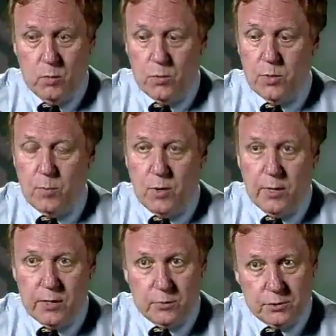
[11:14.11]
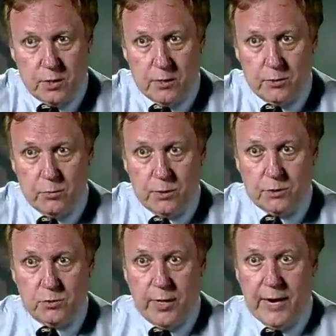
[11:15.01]
where the particles are to
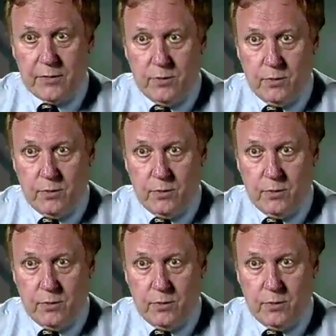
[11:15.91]
extract